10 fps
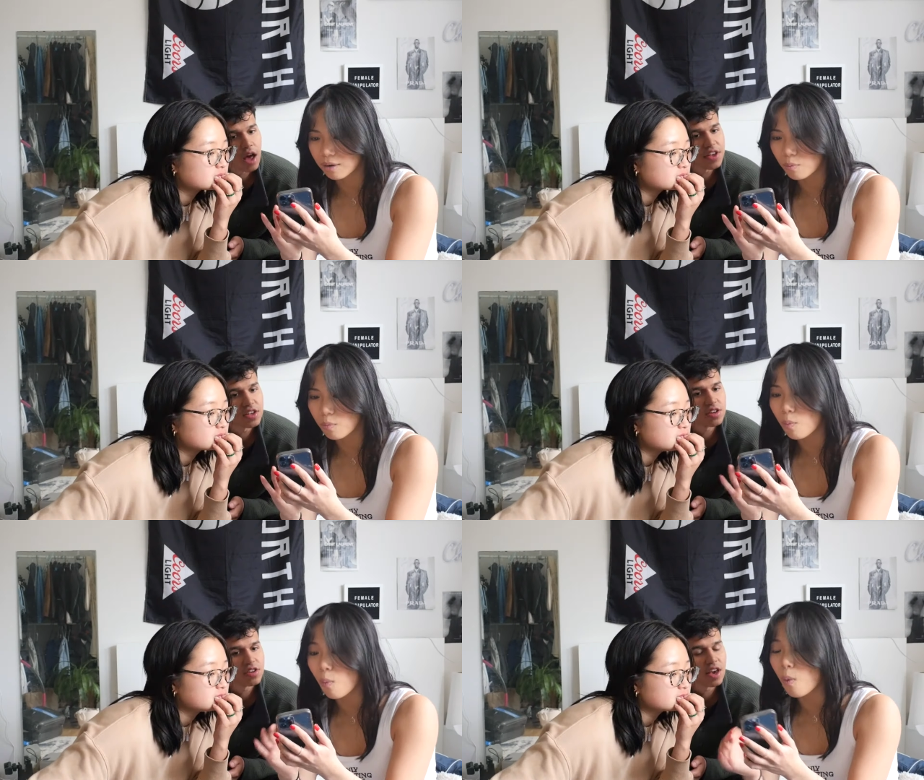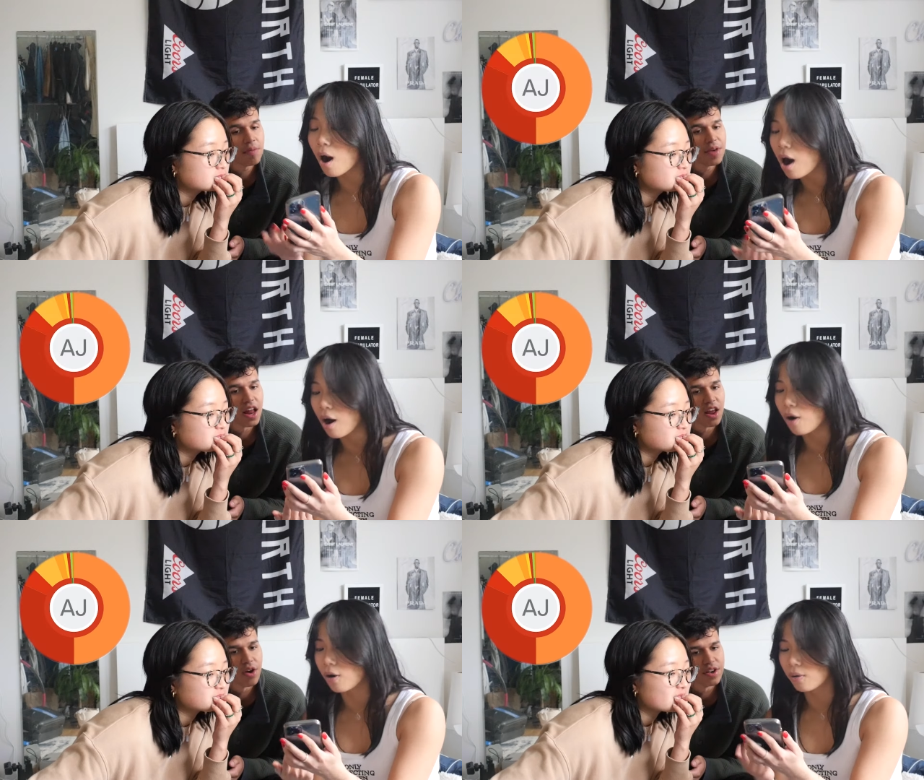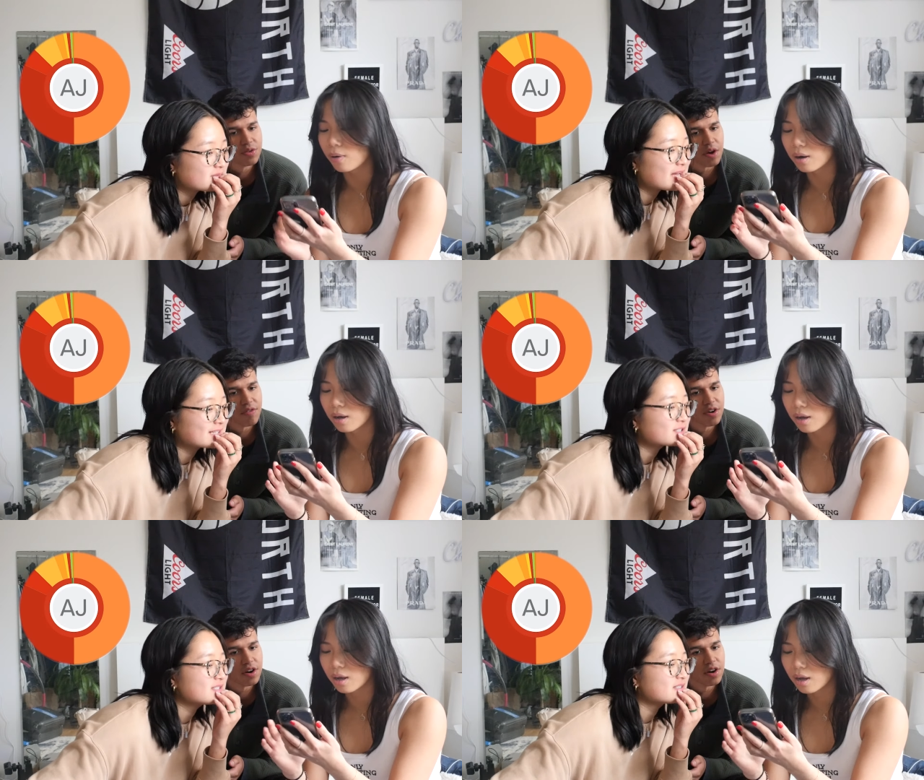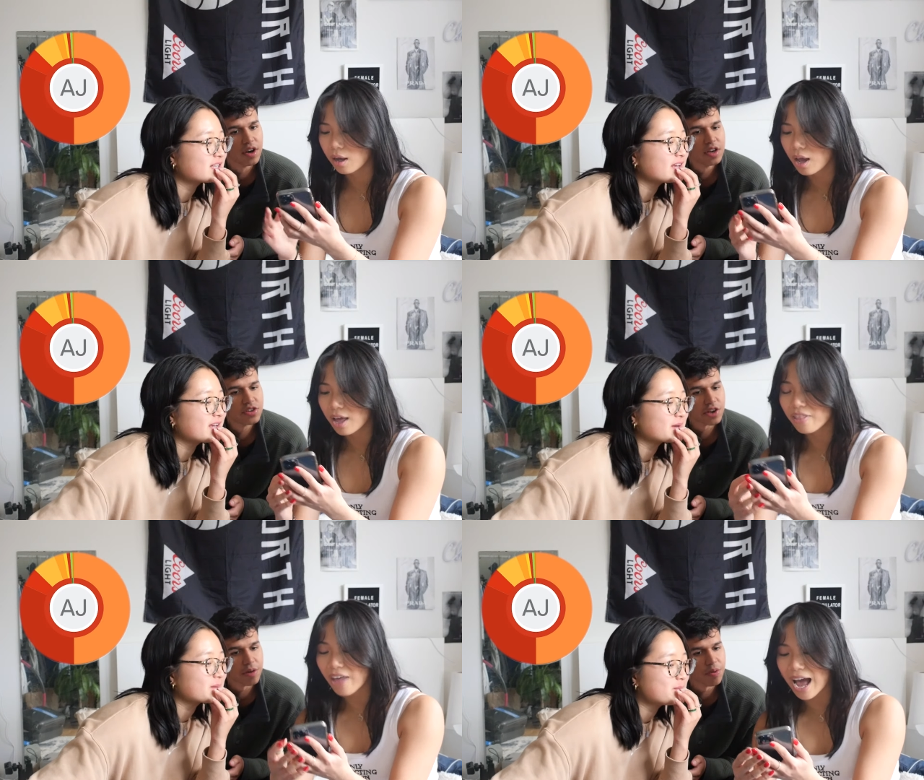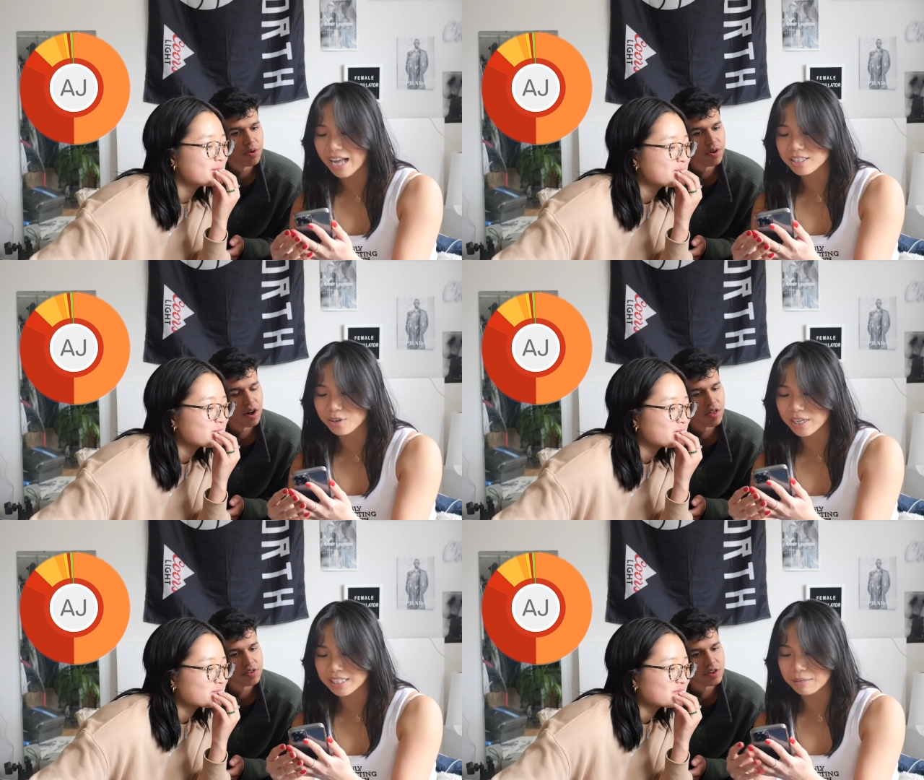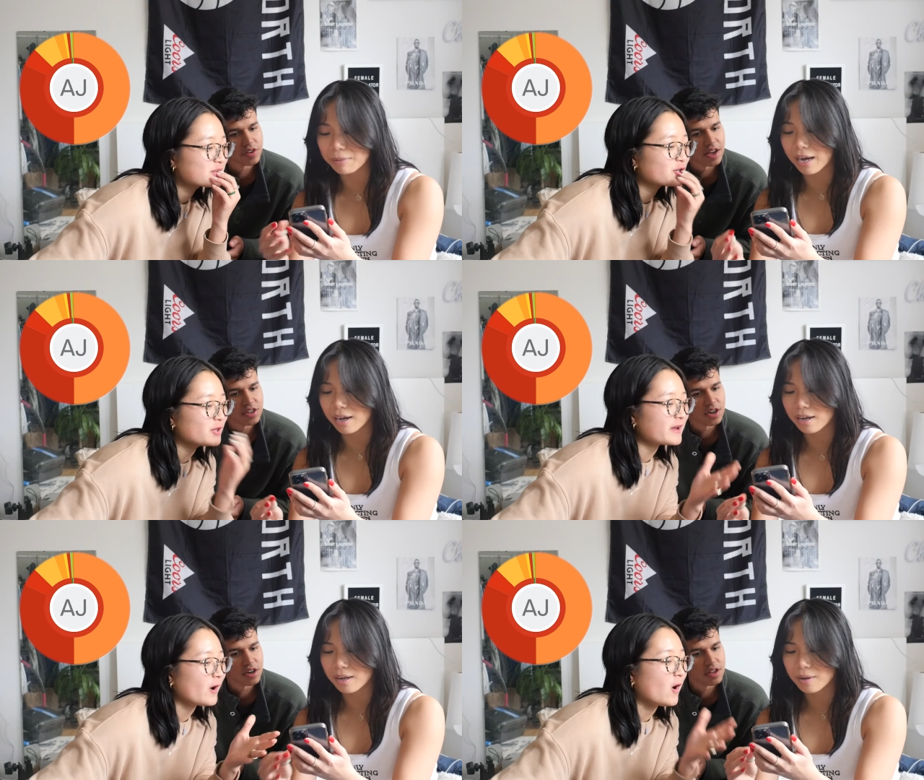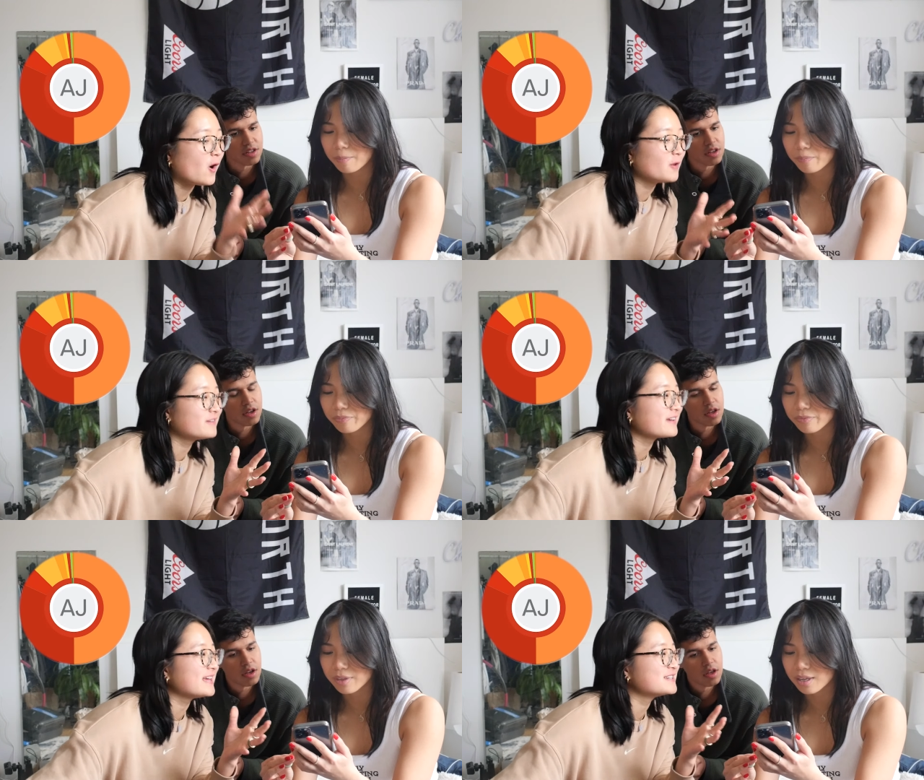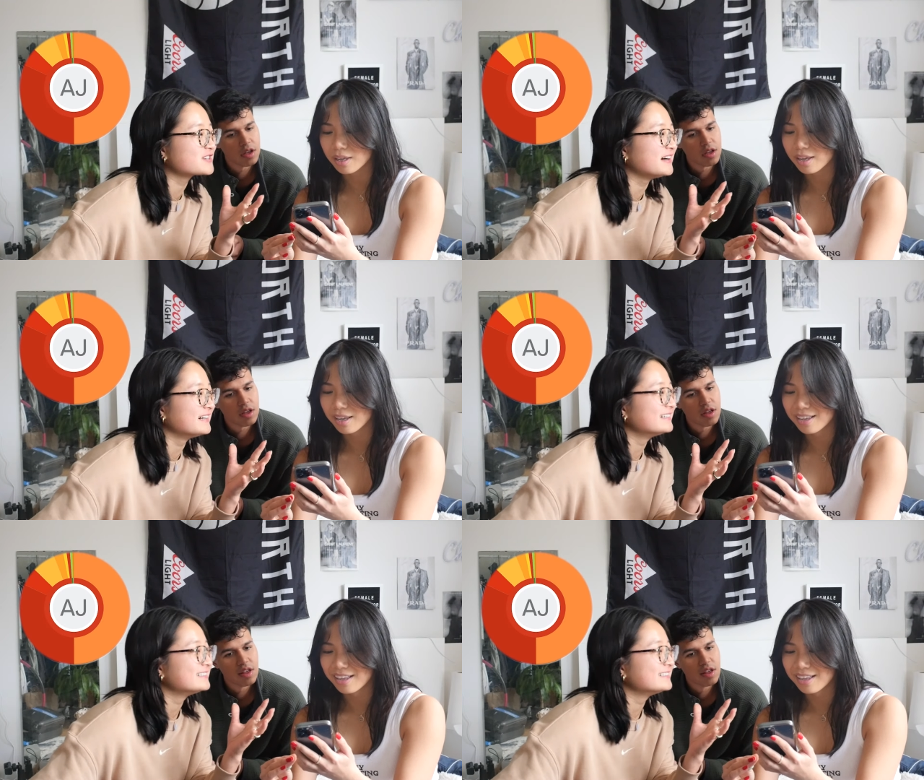Speaker 1: I think it's the Whoa, same yellow as where that's we're insane. Singapore that's crazy. So but I like
Speaker 2: all of Asia.